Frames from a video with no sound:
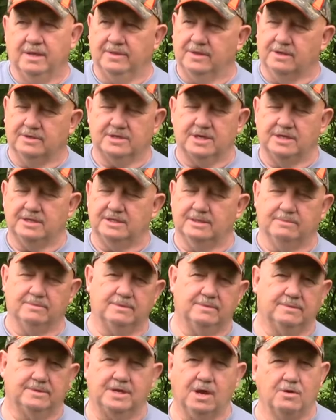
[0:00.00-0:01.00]
They'll chase them
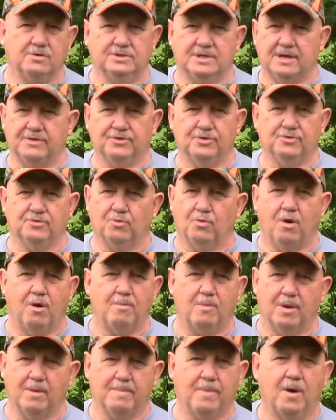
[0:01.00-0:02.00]
does down through the
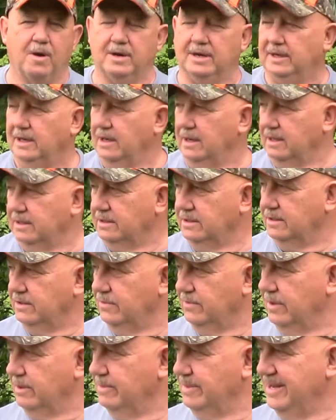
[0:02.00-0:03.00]
Walmart parking lot. You know
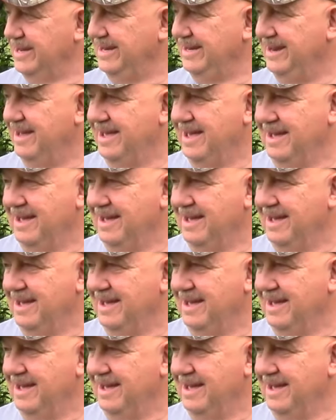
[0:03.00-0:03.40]
what I mean?